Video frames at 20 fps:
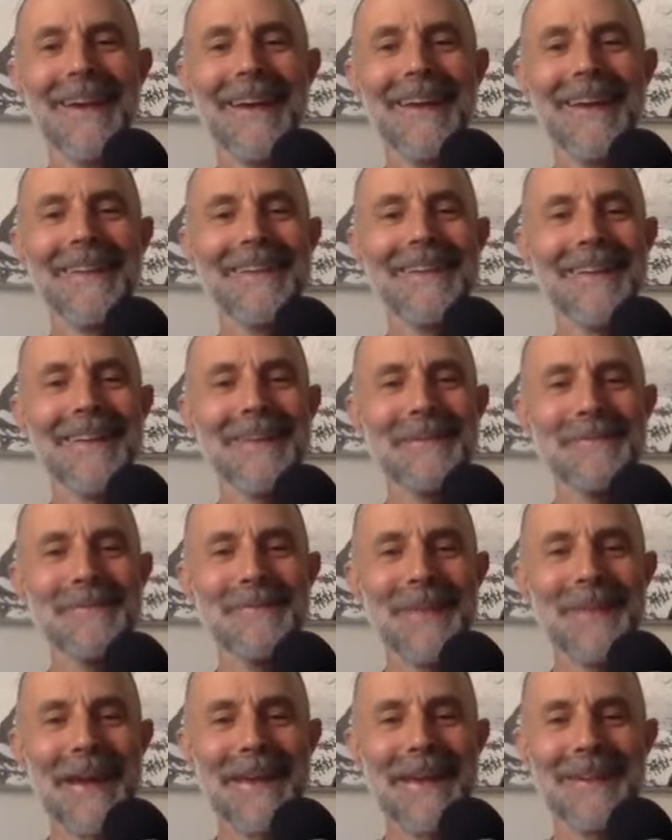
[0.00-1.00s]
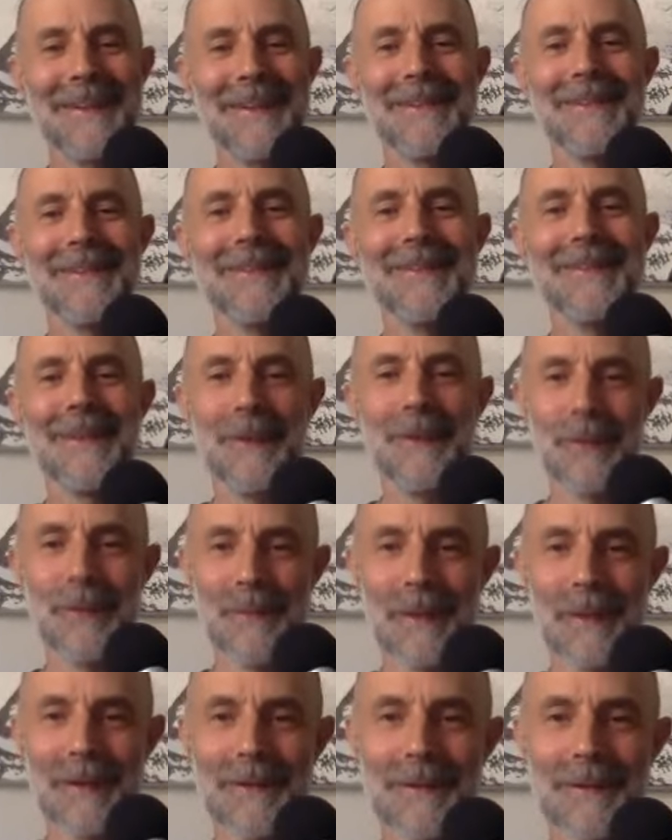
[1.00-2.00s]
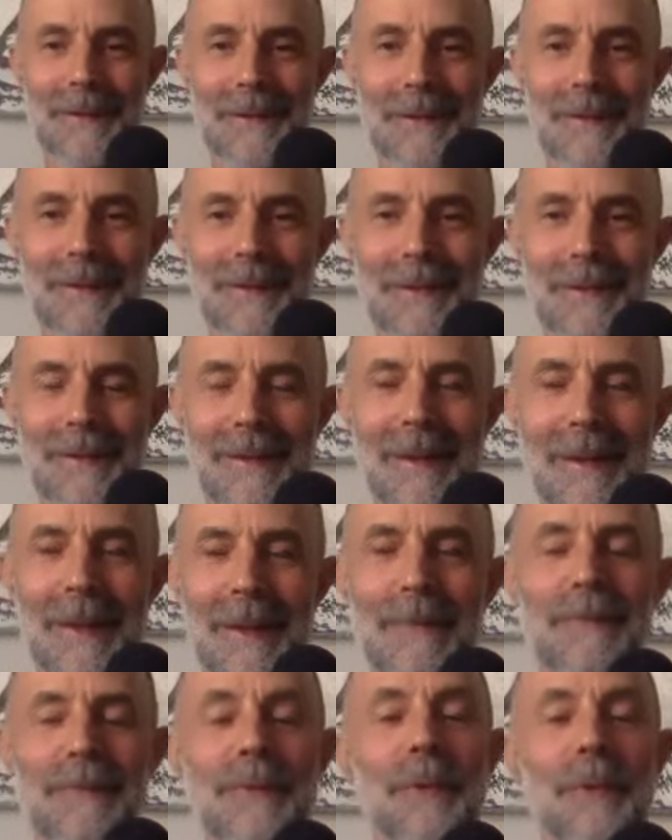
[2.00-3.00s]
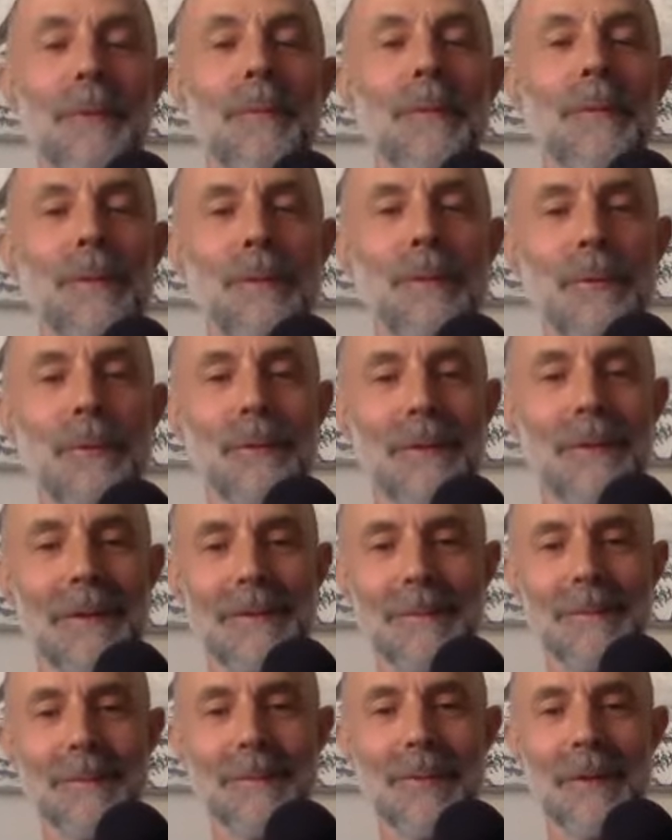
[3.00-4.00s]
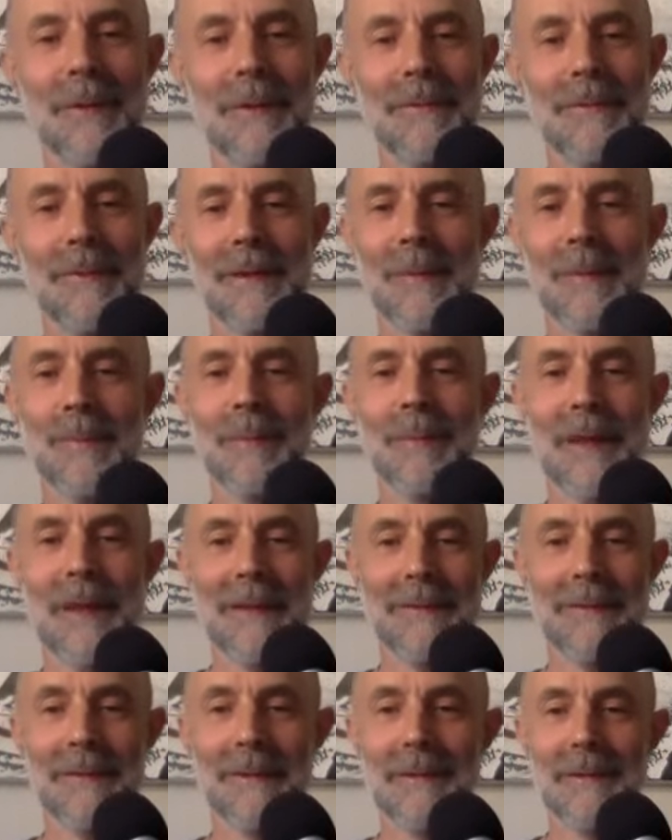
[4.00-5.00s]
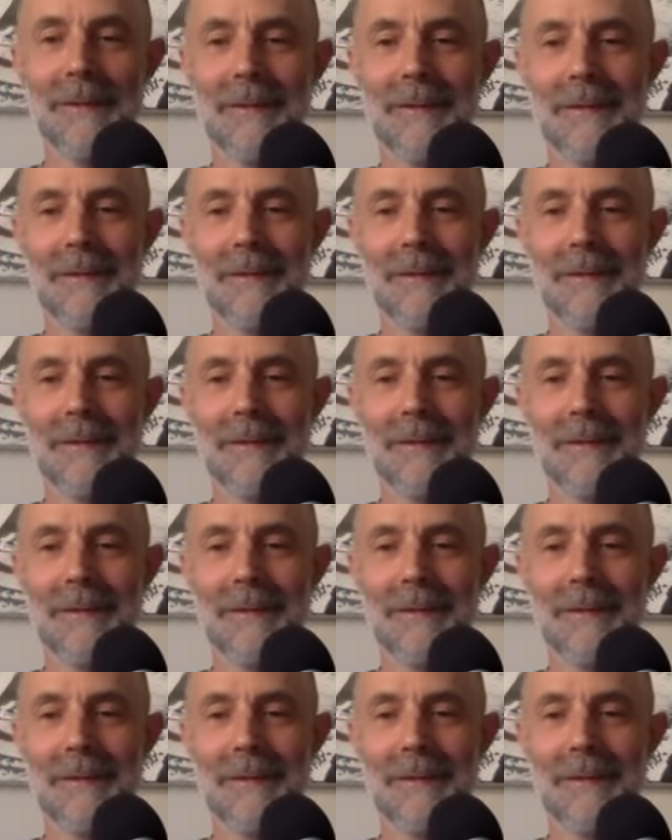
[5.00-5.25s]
It doesn't matter so much if your mood isn't perfectly blessed,